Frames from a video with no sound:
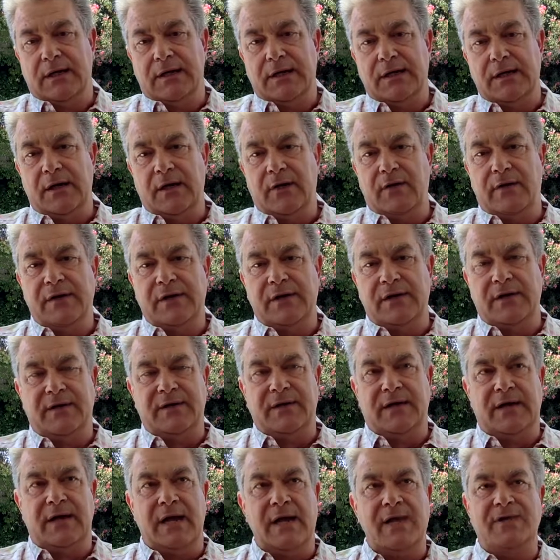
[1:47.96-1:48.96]
you know, it
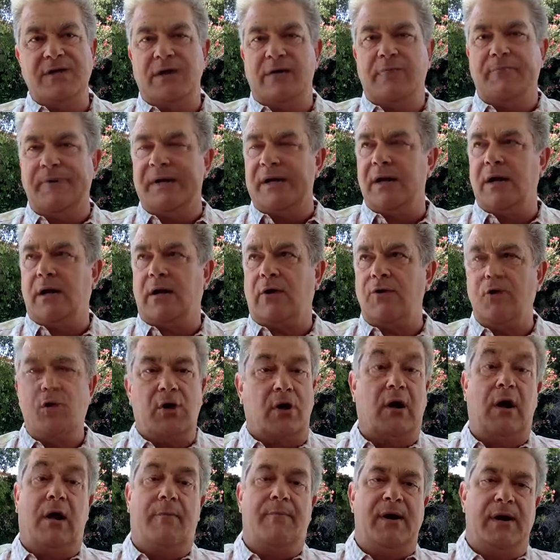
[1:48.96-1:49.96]
ends up being your
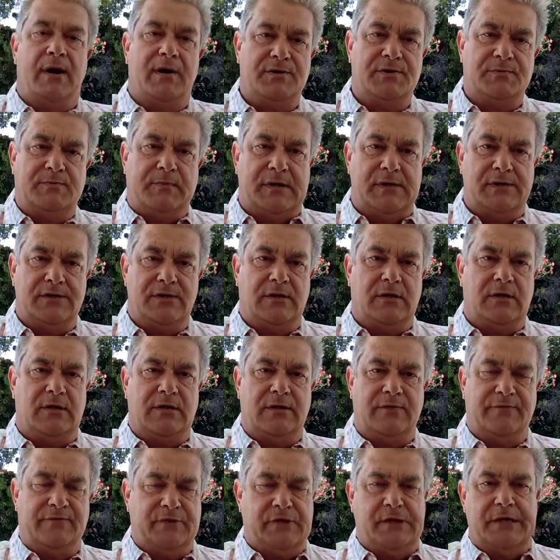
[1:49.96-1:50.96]
clubhouse basically
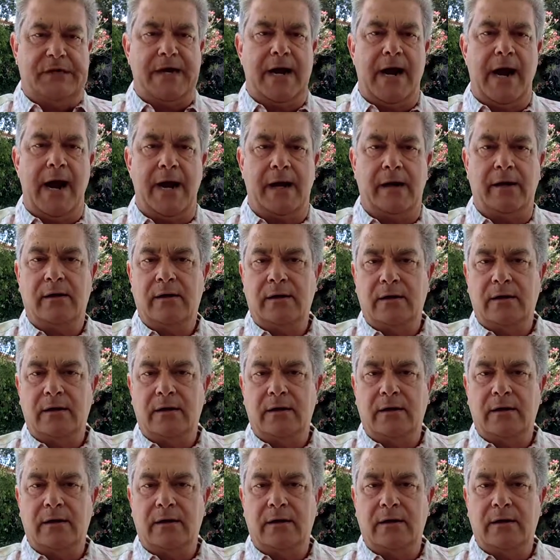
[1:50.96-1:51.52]
for your gang.